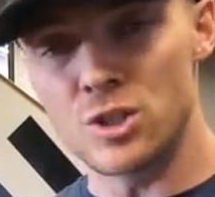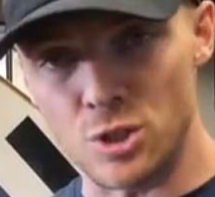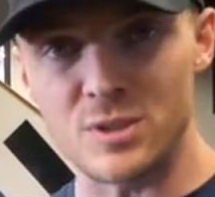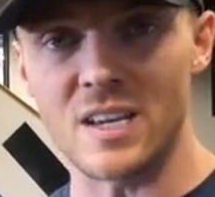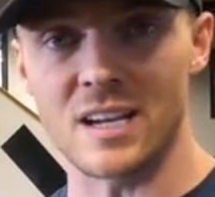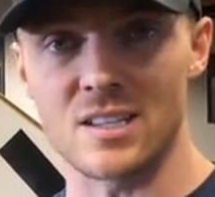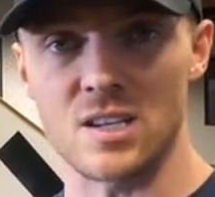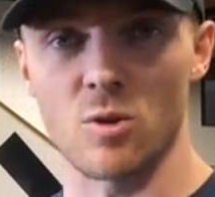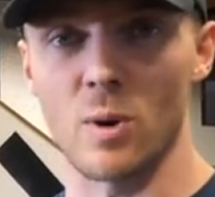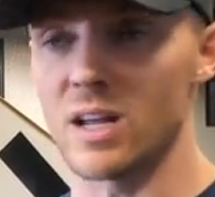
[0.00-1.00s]
Two seconds
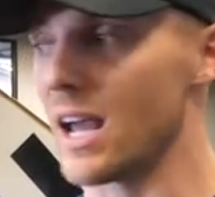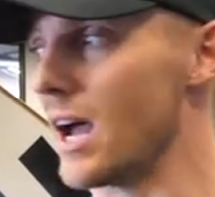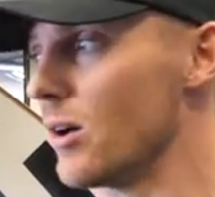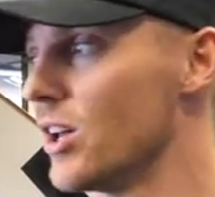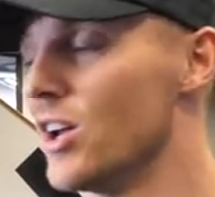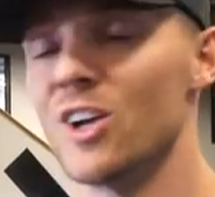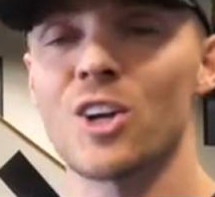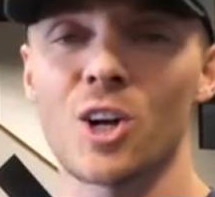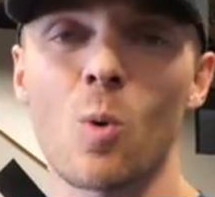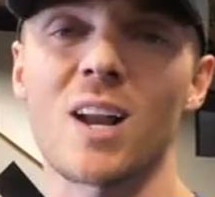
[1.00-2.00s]
on the way down.
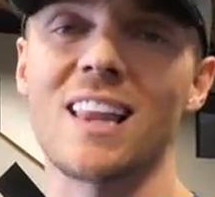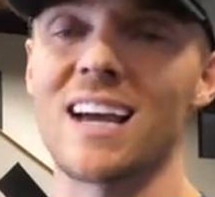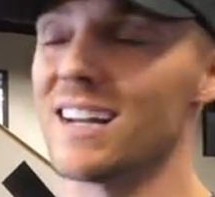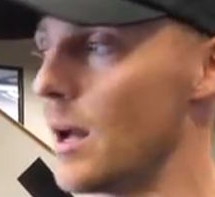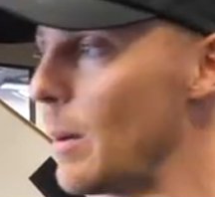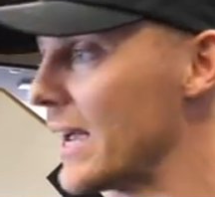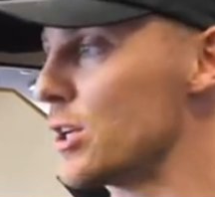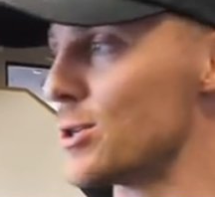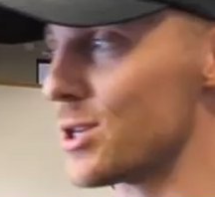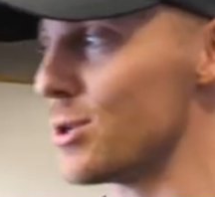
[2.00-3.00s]
You're gonna wanna lighten it up. I can
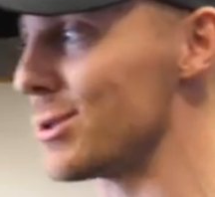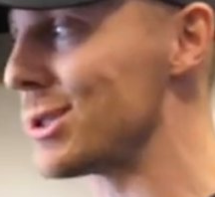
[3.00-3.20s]
usually do